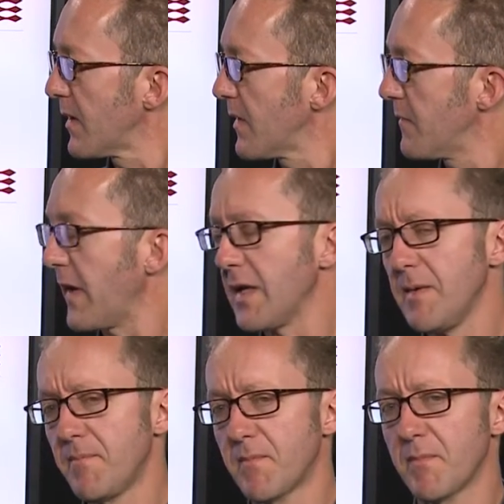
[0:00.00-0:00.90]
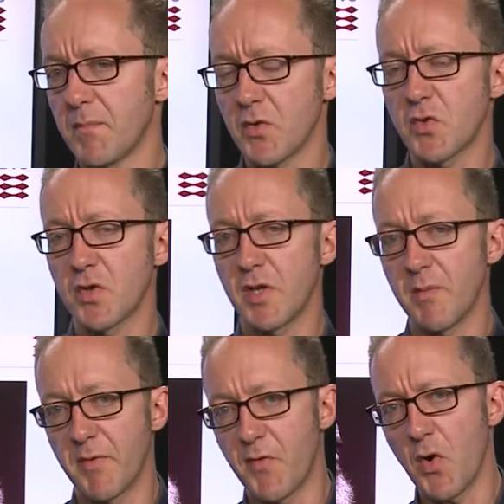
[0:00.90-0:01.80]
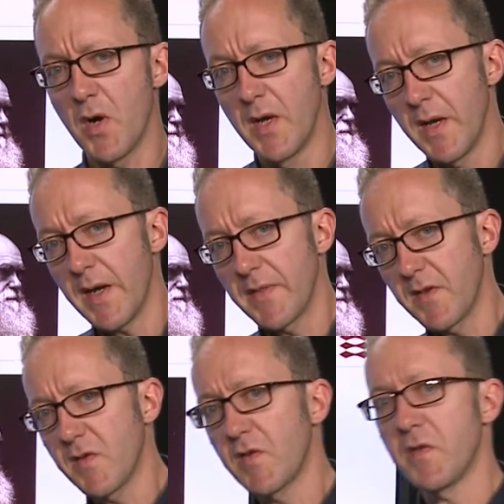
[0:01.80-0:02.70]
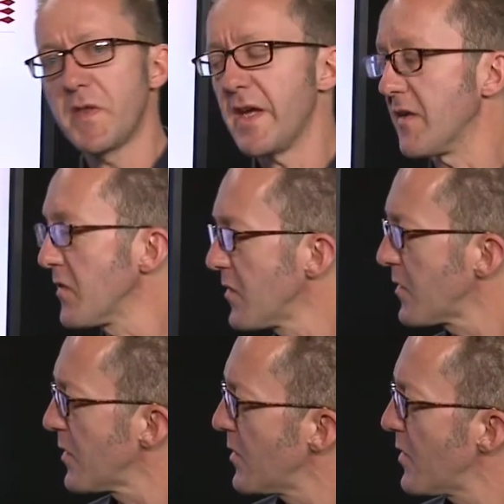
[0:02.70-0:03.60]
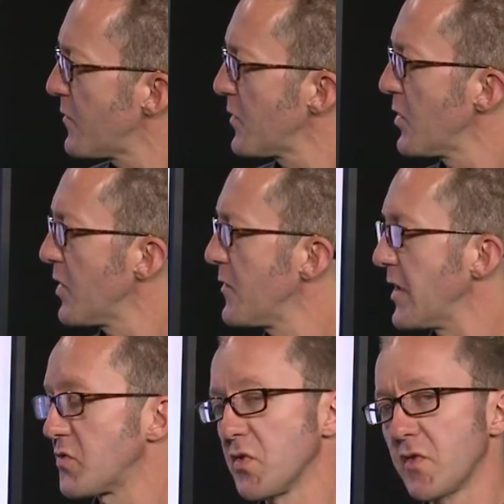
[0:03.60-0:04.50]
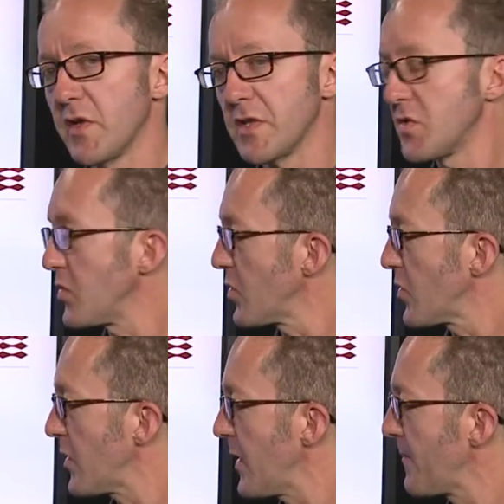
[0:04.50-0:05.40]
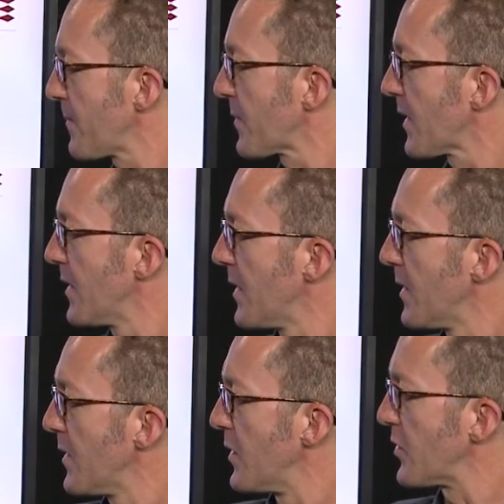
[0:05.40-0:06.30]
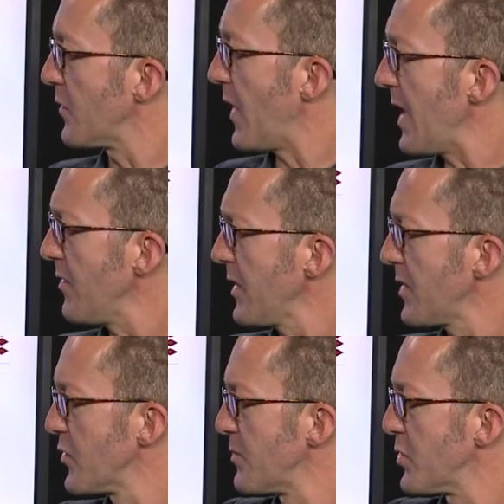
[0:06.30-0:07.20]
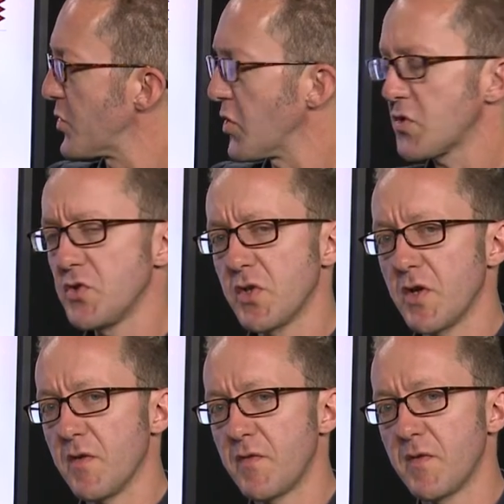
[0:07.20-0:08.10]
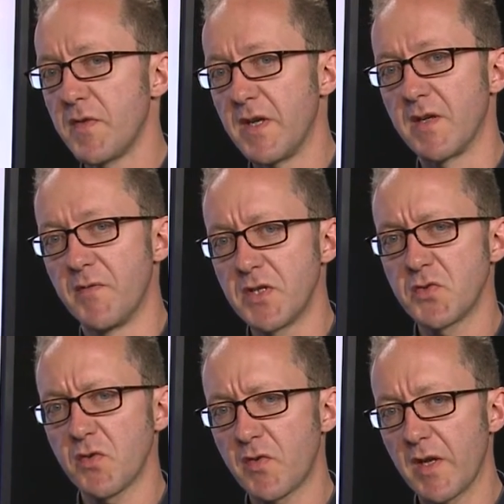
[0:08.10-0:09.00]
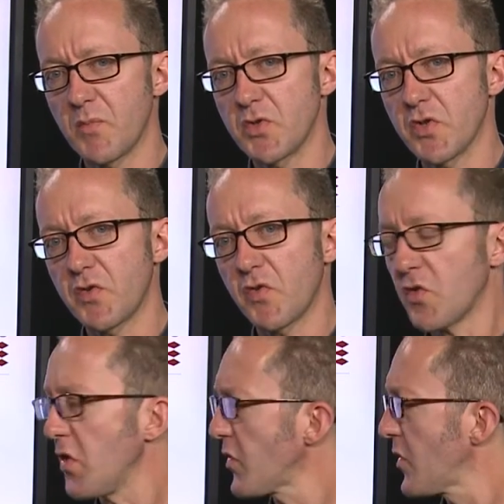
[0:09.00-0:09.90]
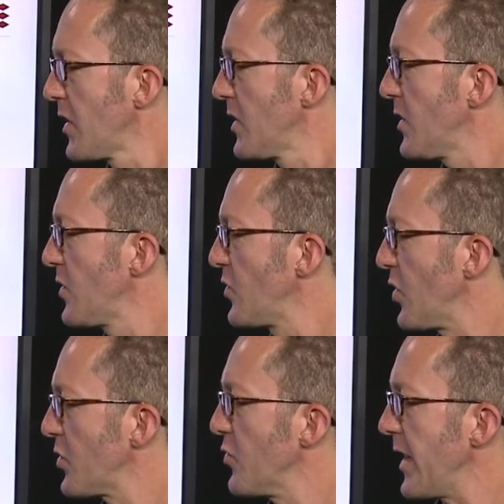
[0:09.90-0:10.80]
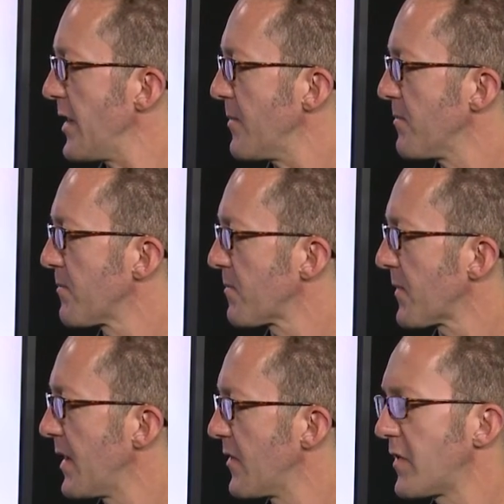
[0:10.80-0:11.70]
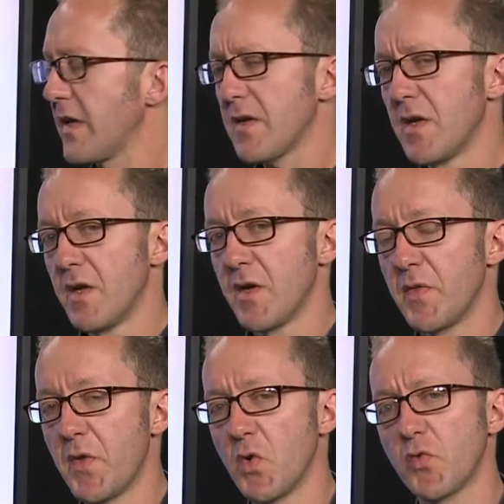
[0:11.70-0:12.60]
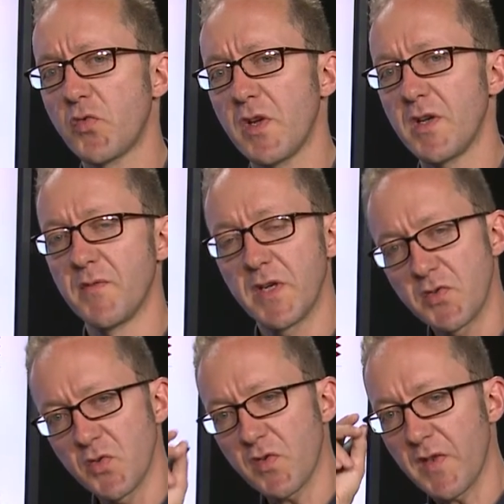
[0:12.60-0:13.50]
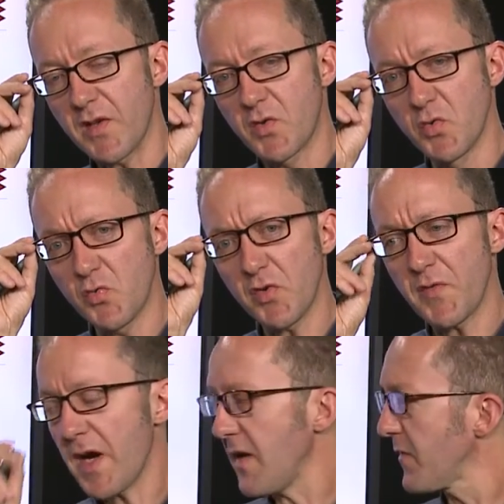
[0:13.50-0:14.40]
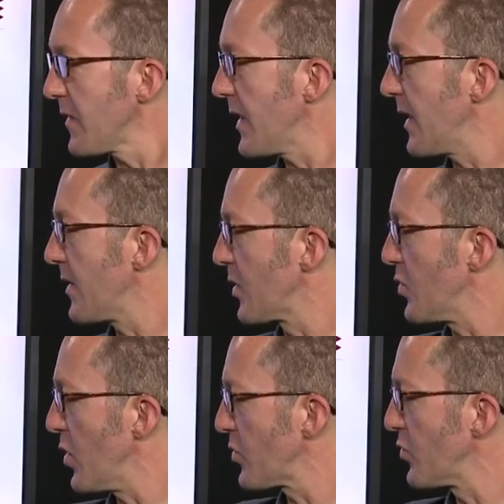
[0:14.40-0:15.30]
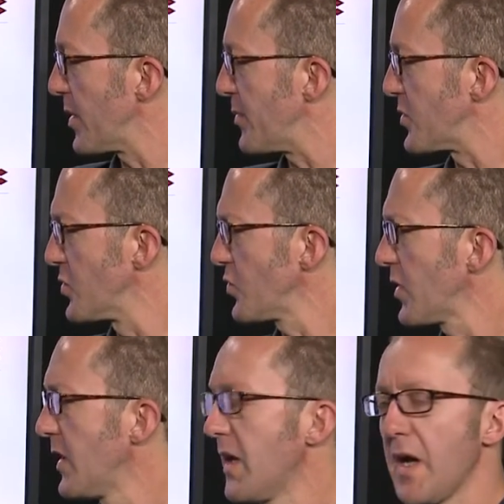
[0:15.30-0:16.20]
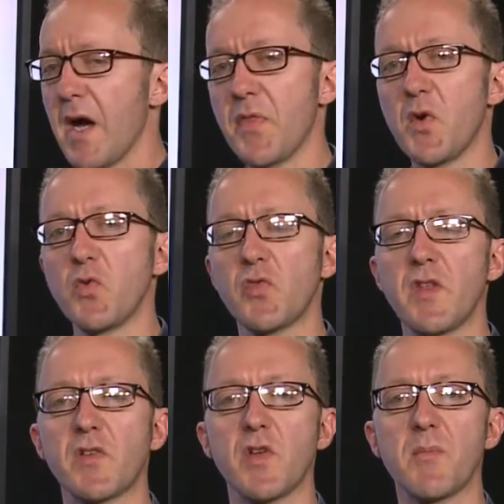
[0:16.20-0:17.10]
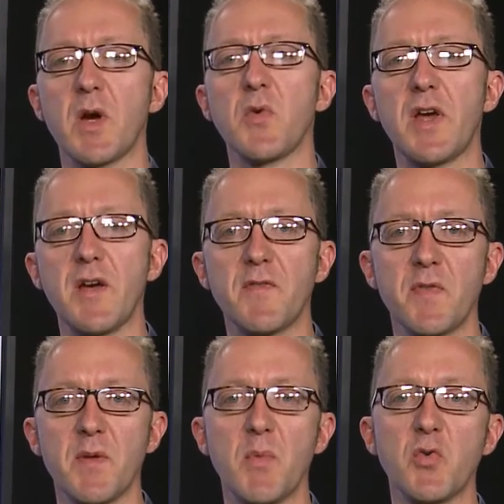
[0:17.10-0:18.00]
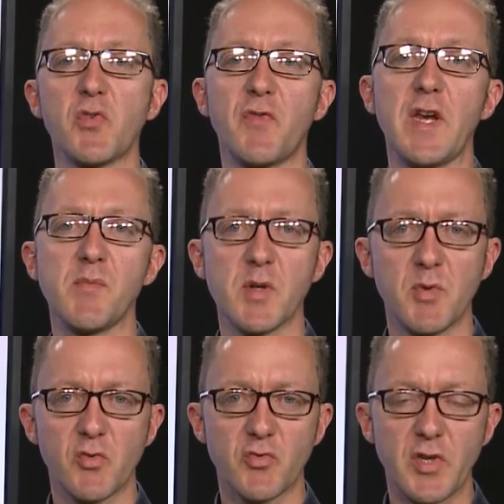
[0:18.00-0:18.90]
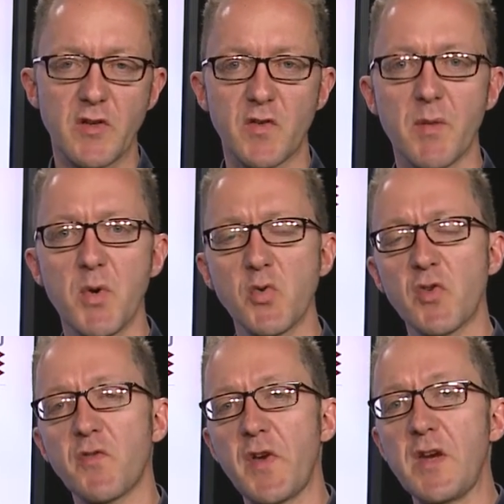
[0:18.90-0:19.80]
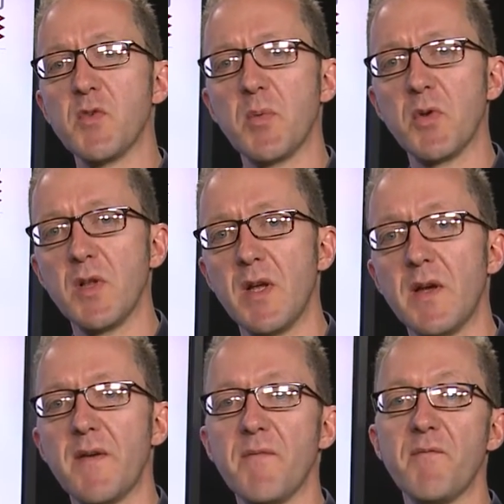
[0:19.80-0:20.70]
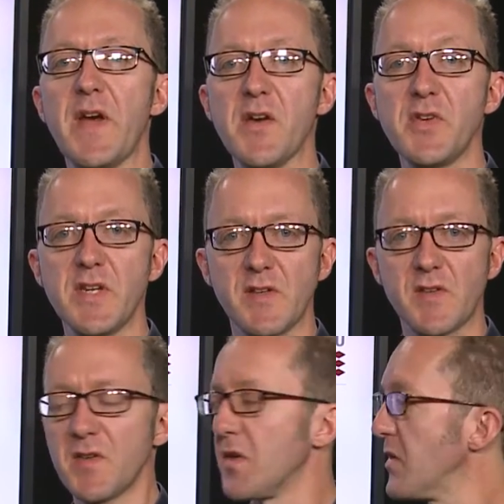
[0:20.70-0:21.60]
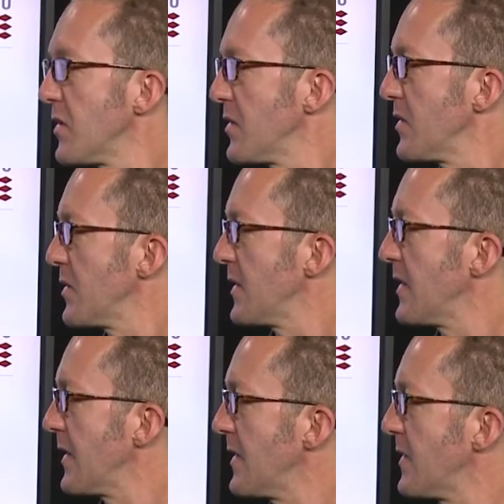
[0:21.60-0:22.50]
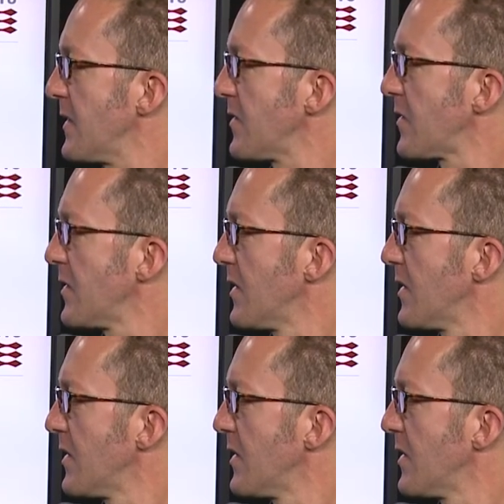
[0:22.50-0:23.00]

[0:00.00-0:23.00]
Finally, postulate number 4, and this is the essence of natural selection, you would say. The survival and reproduction of the individuals that we just discussed is not random. Instead, those individuals that do survive and go on to reproduce are those that somehow have the most favorable traits, the most favorable variant in this